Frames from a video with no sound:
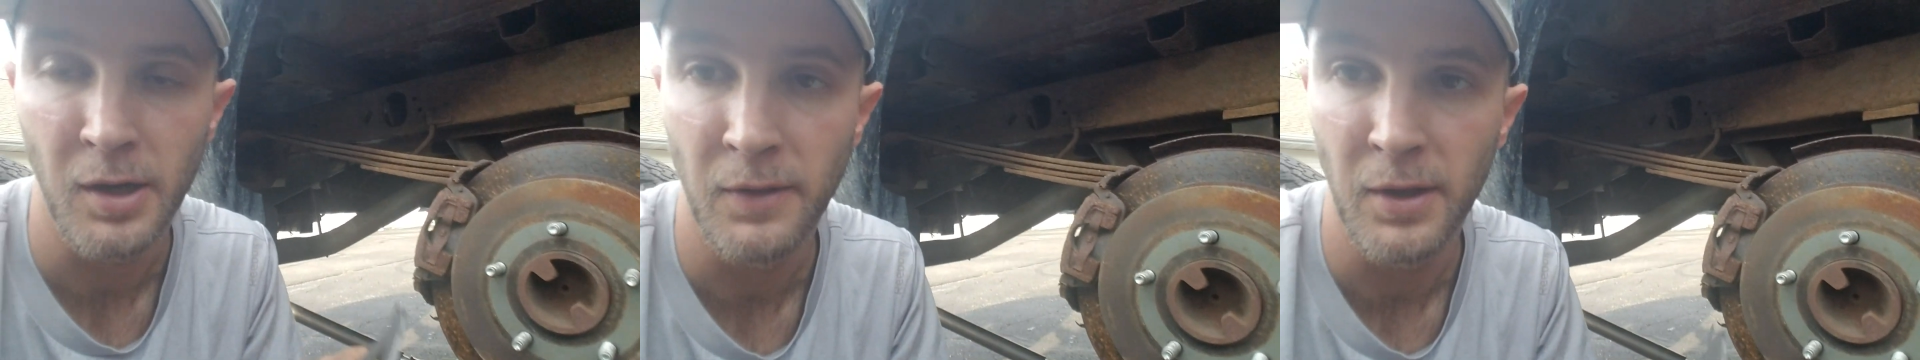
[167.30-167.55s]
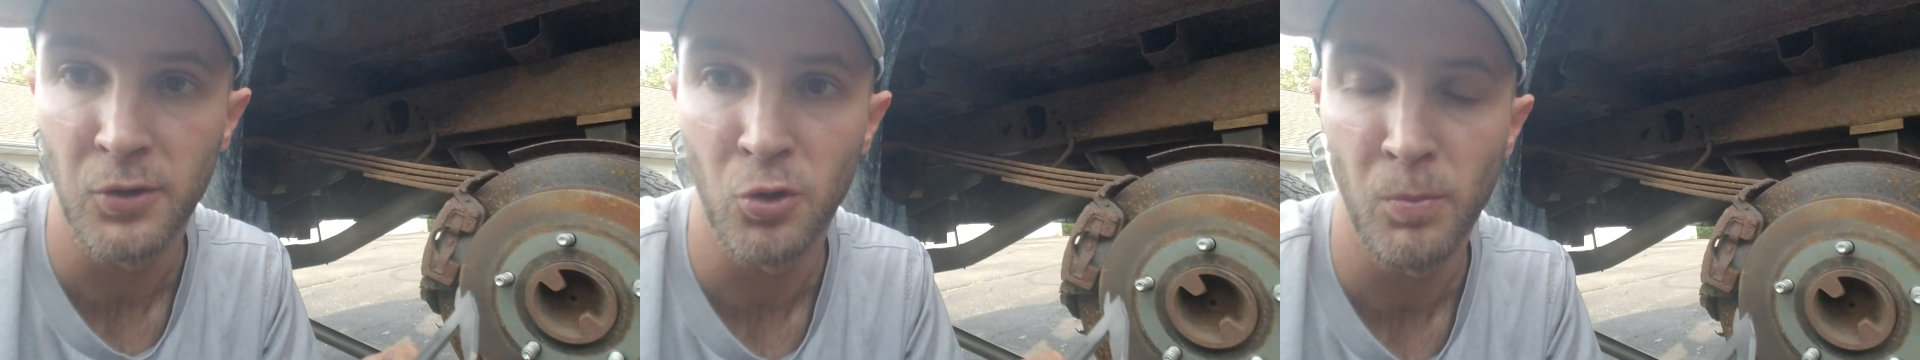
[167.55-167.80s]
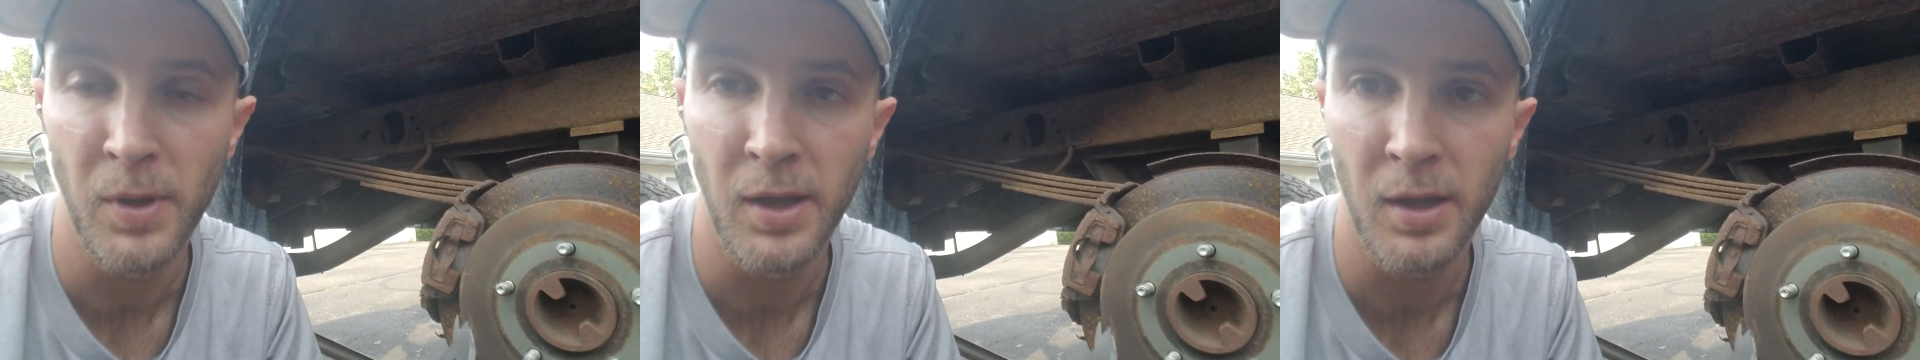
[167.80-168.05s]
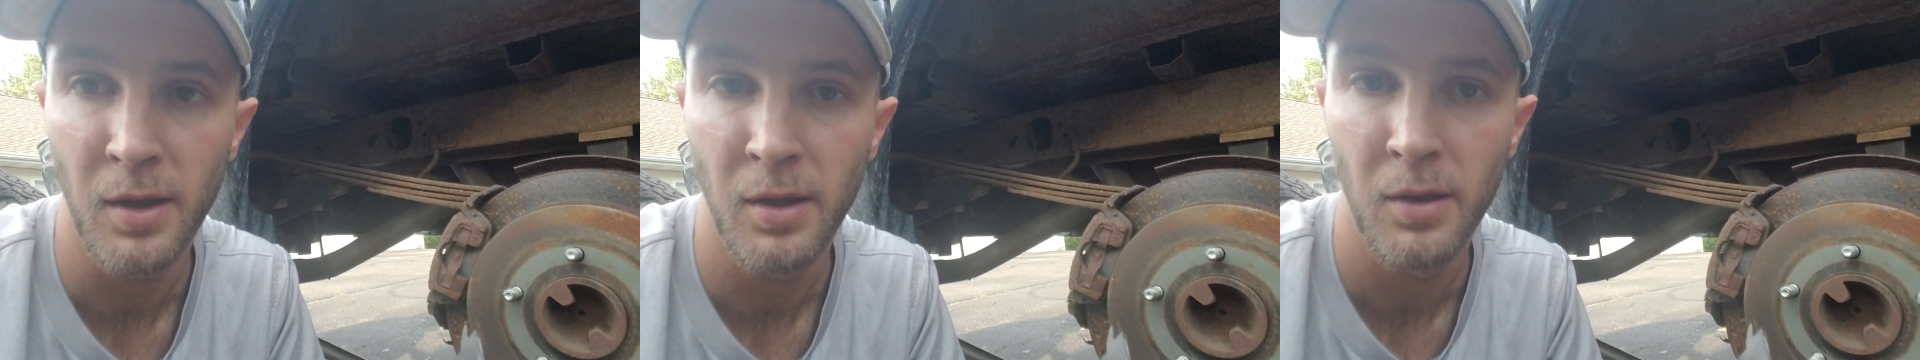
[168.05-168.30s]
And they do
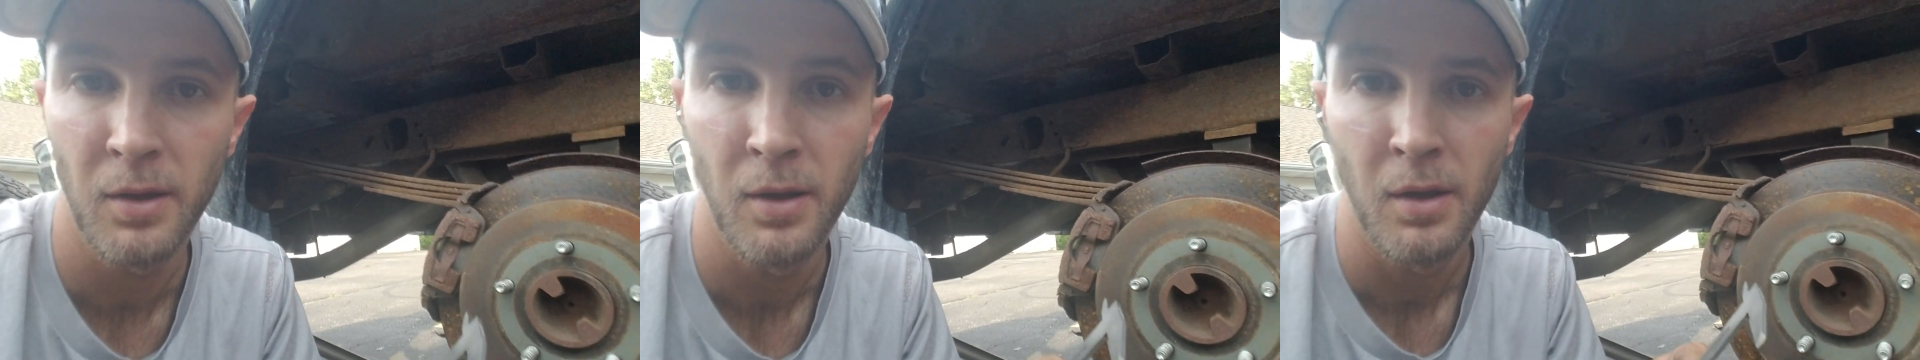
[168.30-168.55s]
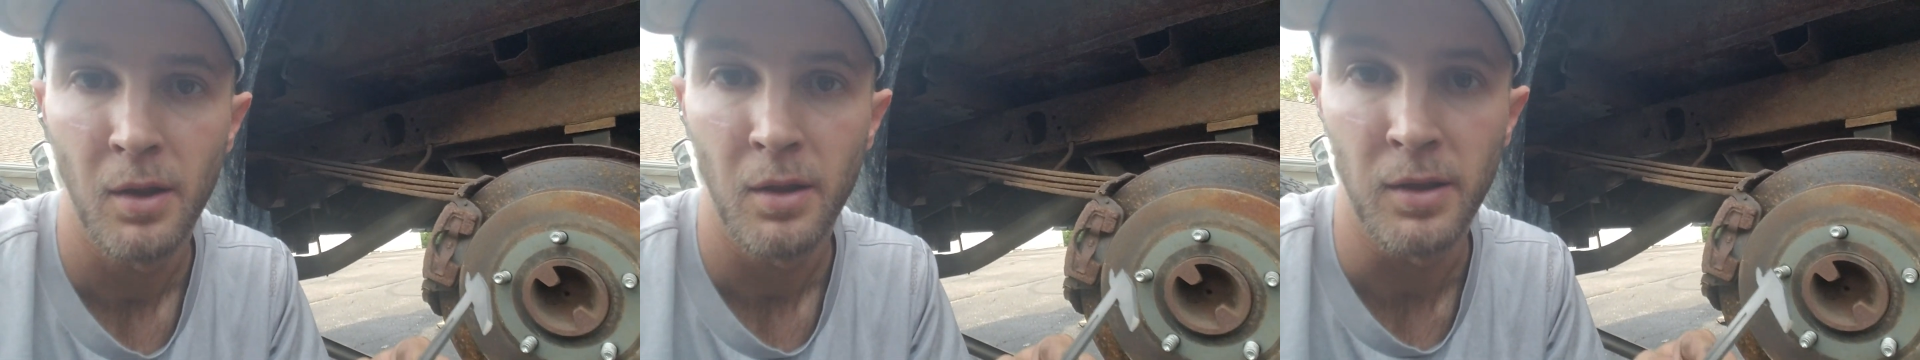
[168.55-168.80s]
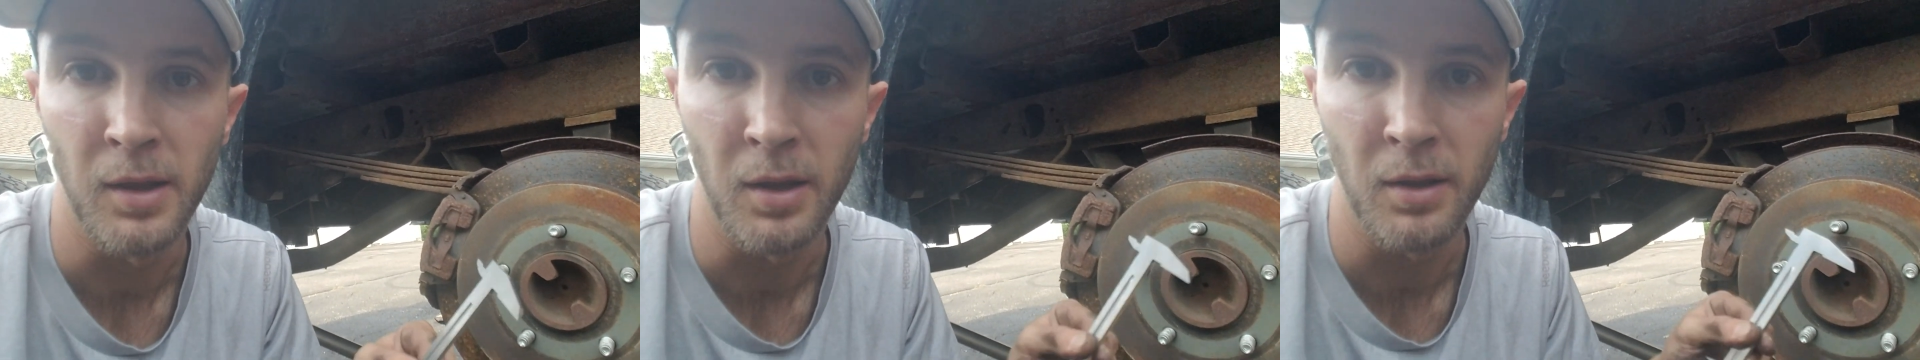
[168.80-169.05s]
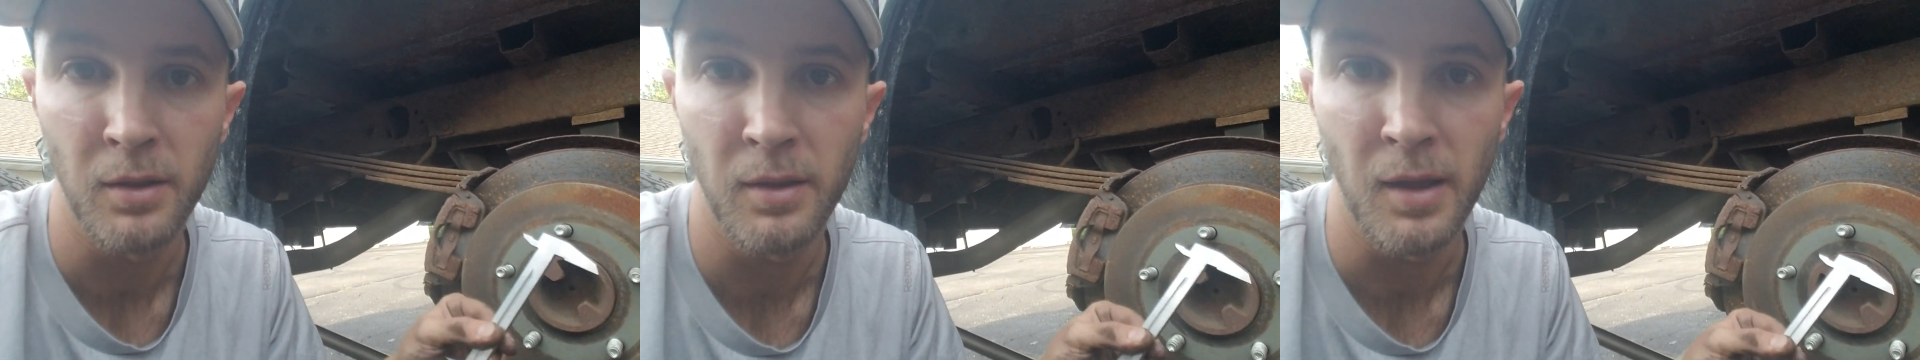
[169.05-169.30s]
make
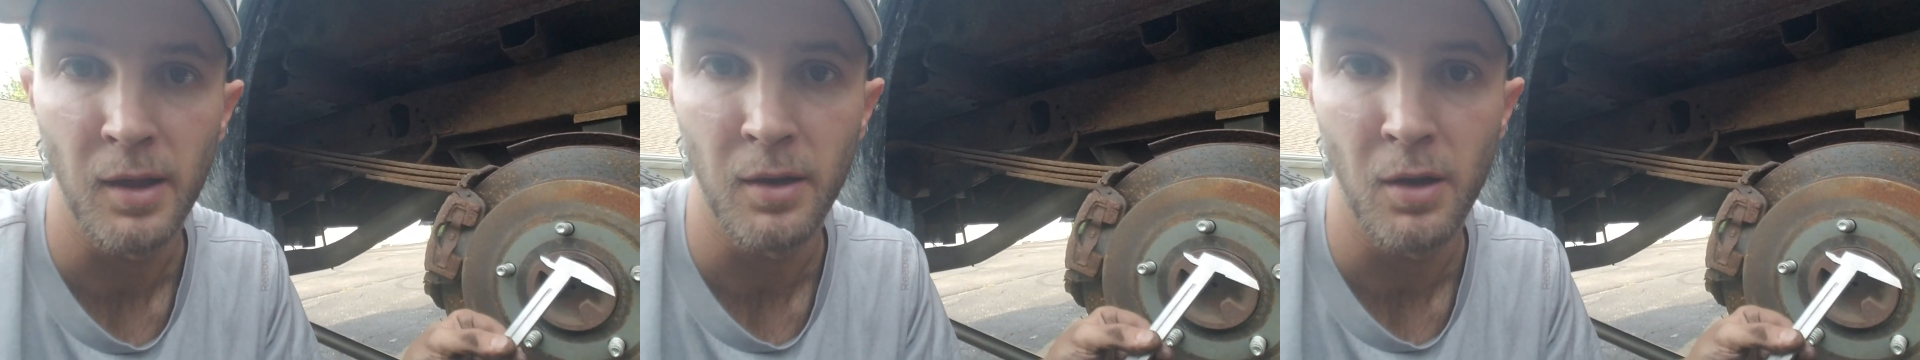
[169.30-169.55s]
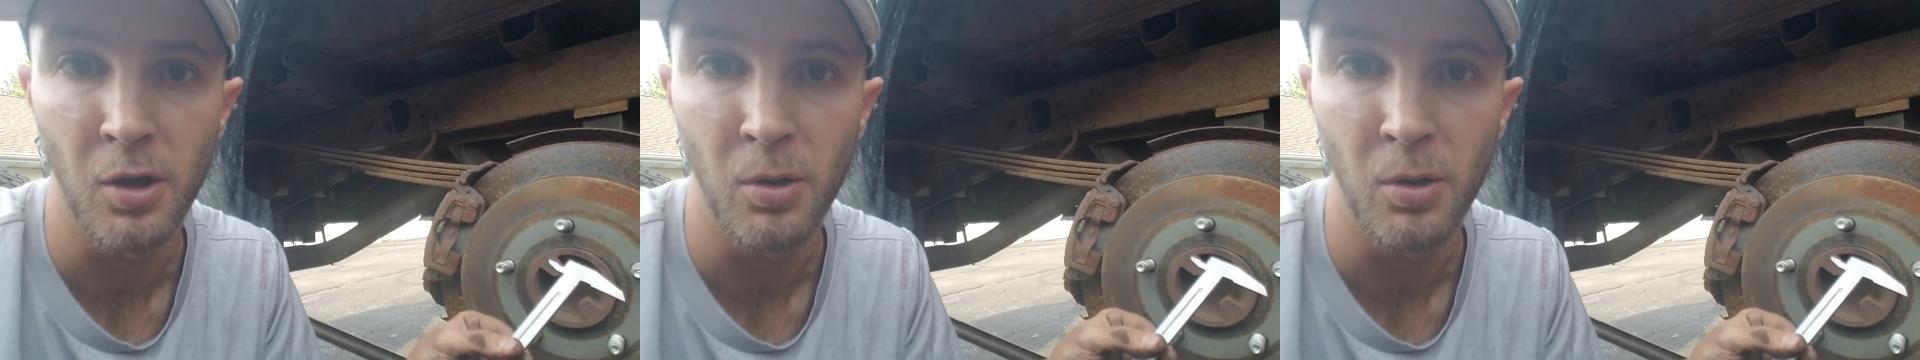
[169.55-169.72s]
things that